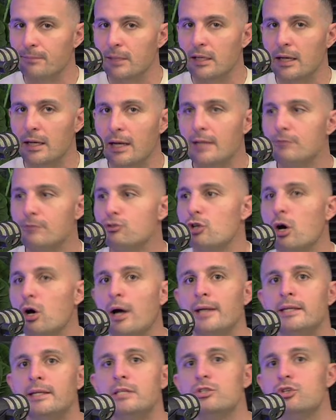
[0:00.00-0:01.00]
Okay. So
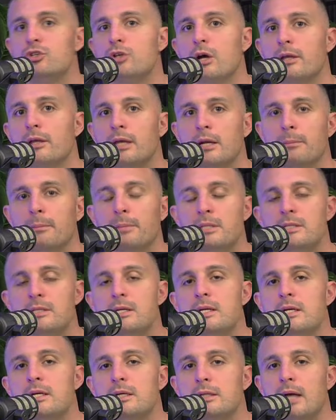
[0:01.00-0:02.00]
I need to know that a
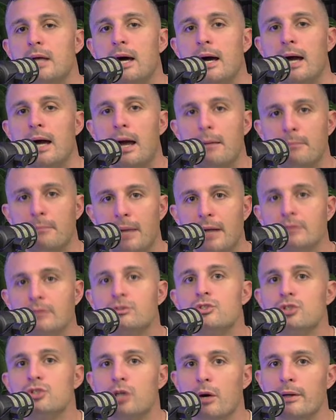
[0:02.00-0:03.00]
particular
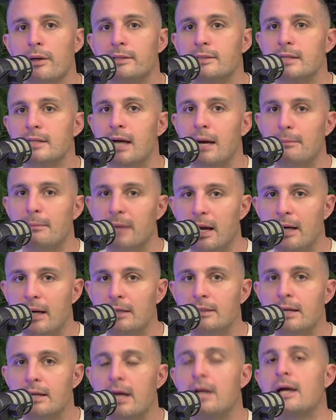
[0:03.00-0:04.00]
amount is going to come
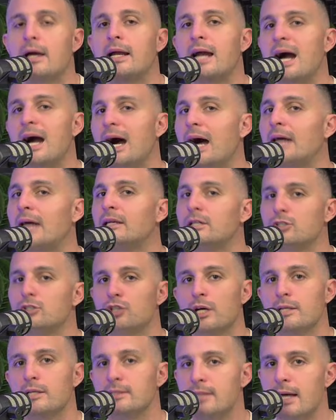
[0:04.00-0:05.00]
out and I can't
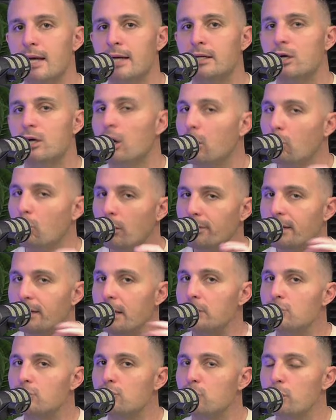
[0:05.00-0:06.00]
adjust that. I want
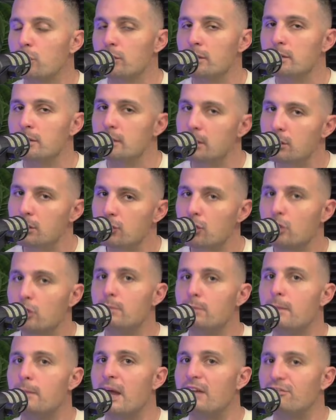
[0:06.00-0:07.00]
that certainty. So
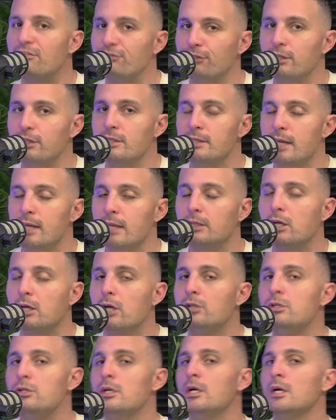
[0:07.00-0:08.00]
you may fix that
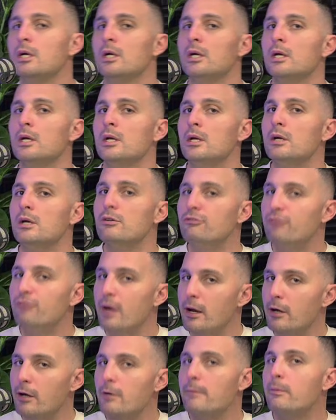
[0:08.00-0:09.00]
loan.
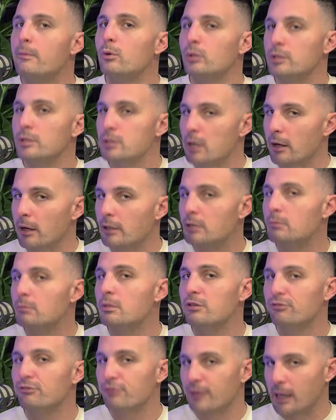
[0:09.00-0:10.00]
Variable is going to
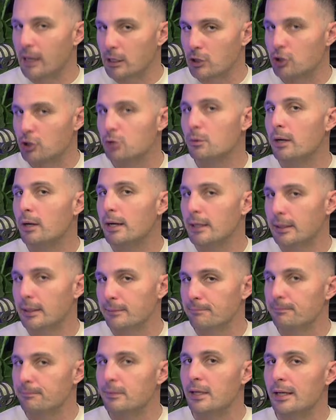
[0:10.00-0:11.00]
be
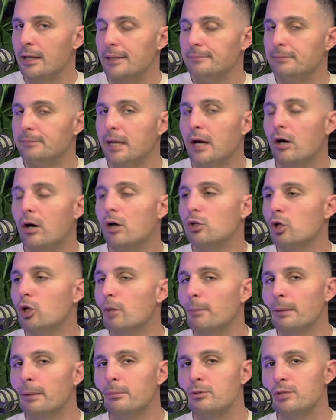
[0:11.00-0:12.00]
fluctuating. Yeah. Now, a lot
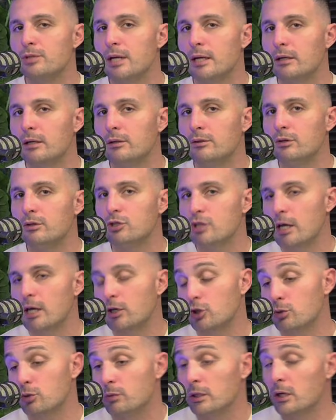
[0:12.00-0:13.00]
of people say,
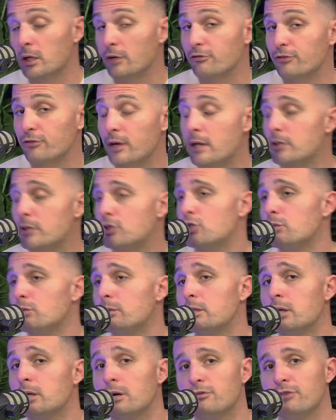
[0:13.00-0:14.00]
should we go fixed? Should
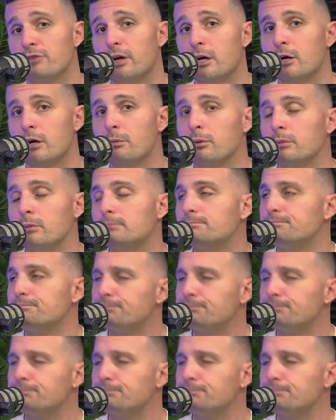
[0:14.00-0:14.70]
we go variable?